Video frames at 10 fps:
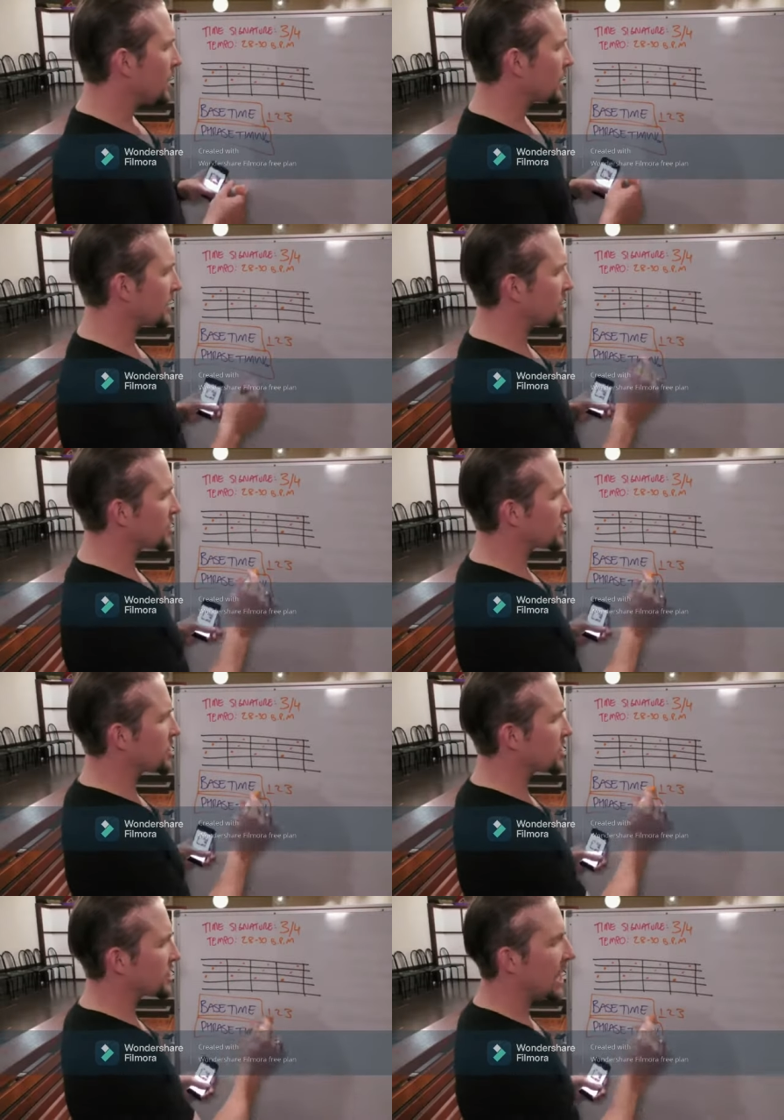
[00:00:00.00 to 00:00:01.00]
let's
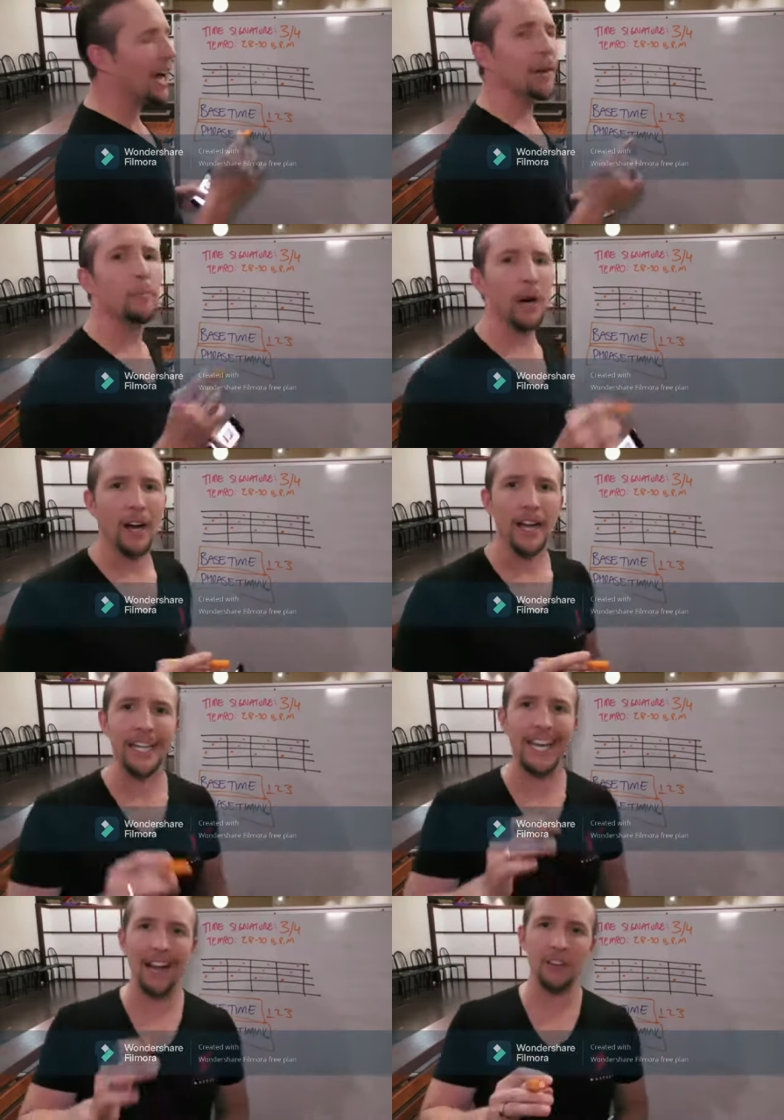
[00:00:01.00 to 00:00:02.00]
start by
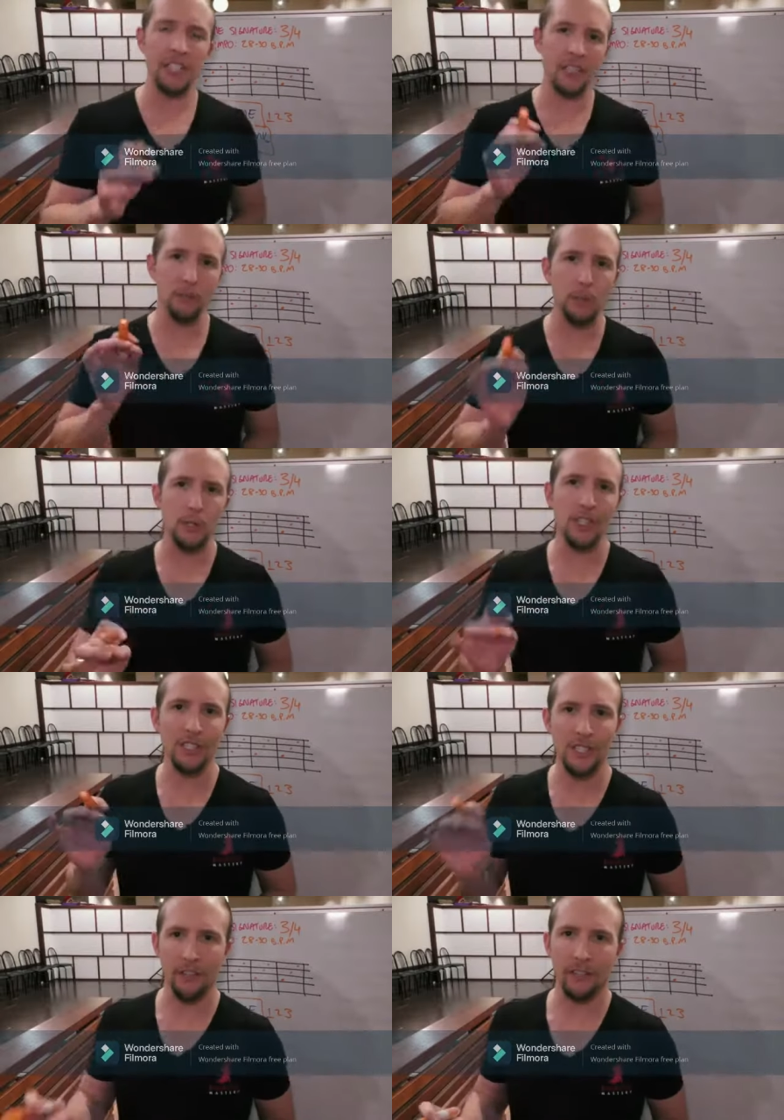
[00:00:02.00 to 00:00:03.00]
counting the
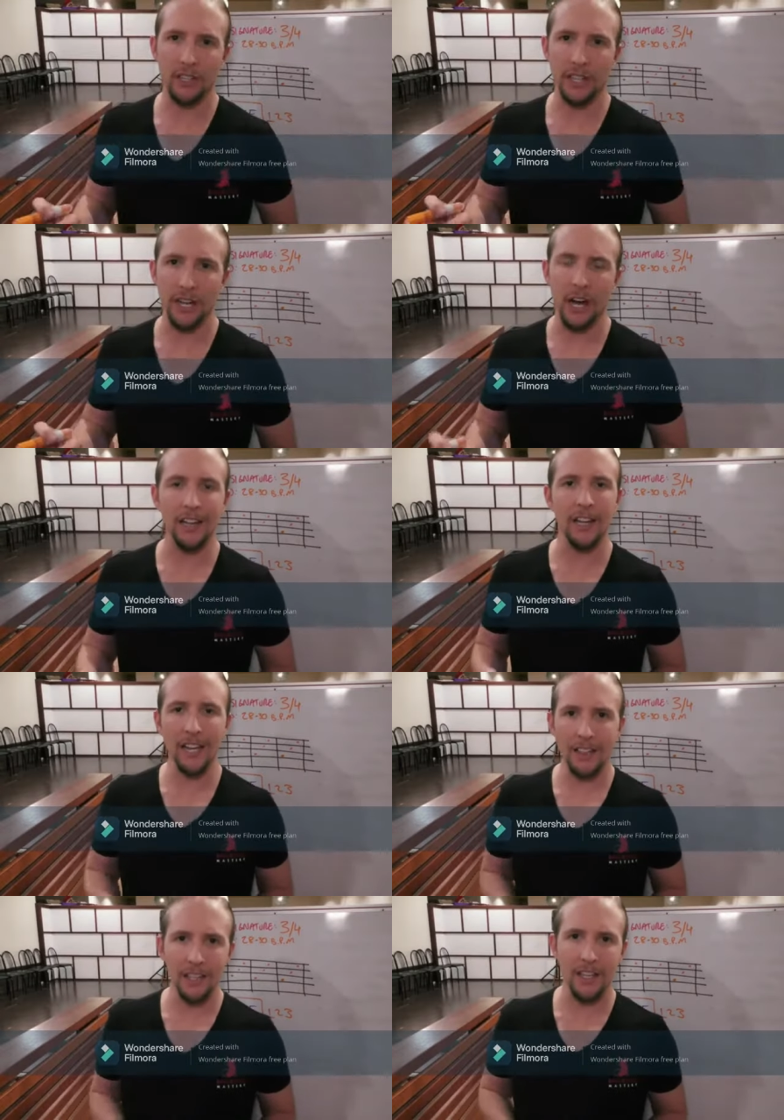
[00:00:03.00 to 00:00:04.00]
music differently. I
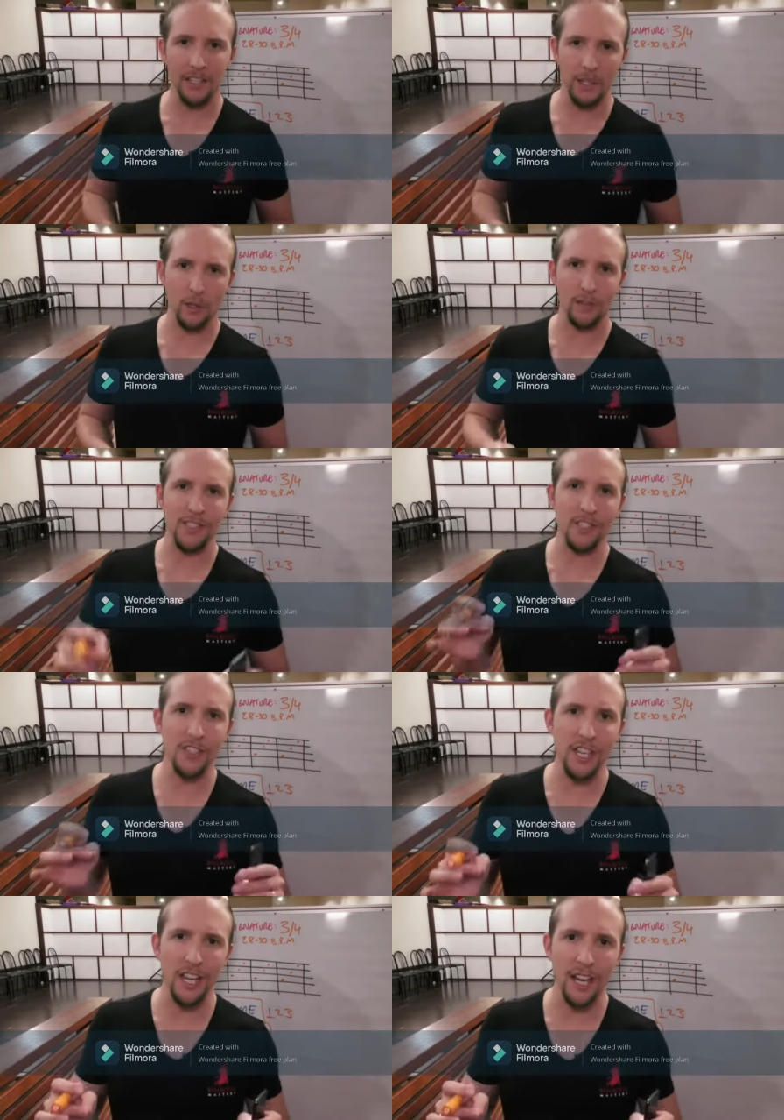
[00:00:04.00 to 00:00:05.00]
like the idea of
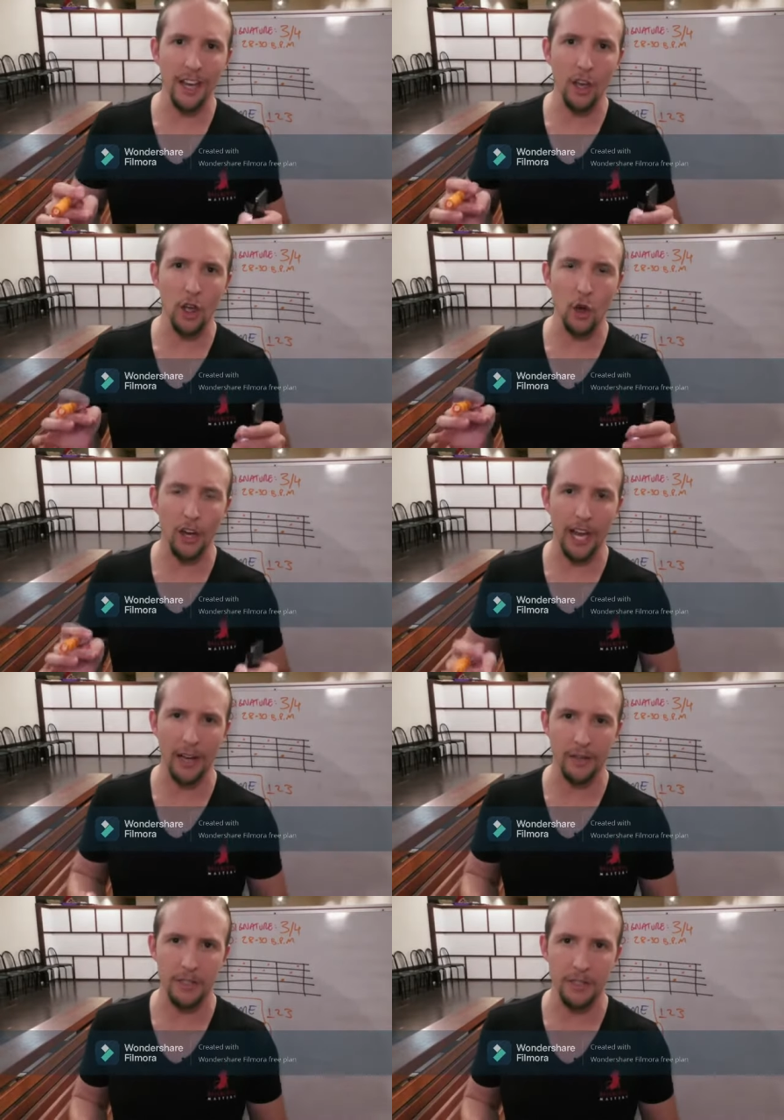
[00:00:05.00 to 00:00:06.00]
singing your
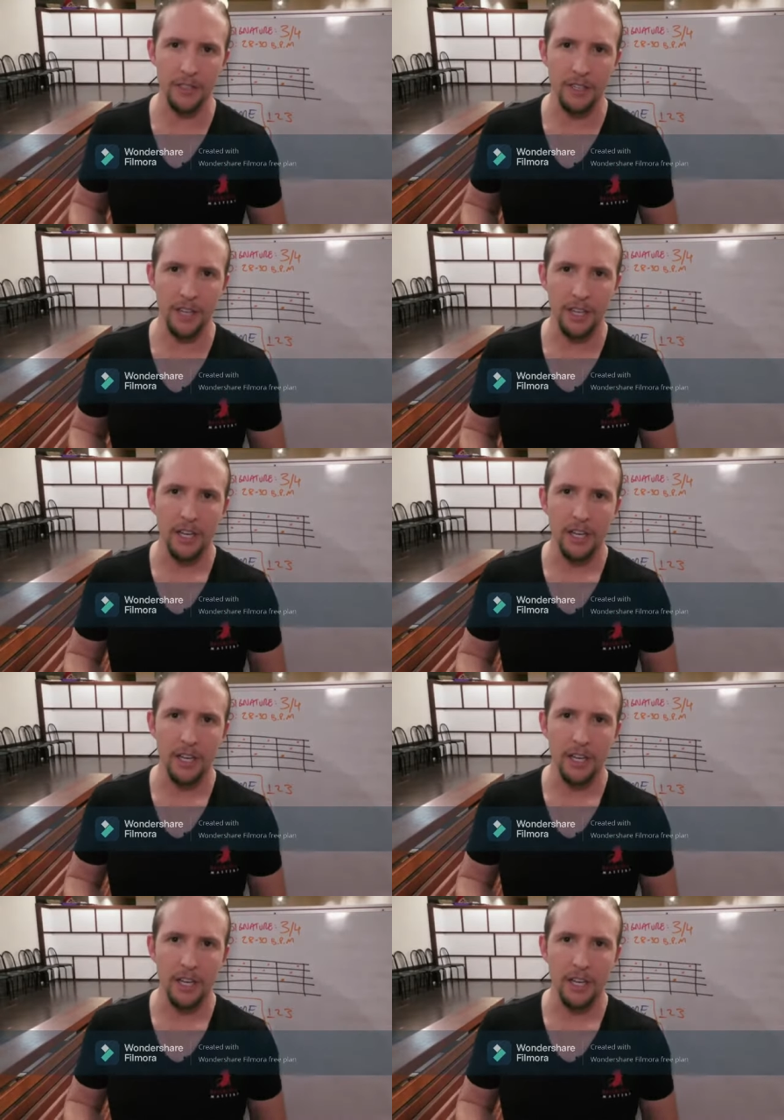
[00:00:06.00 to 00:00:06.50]
counts.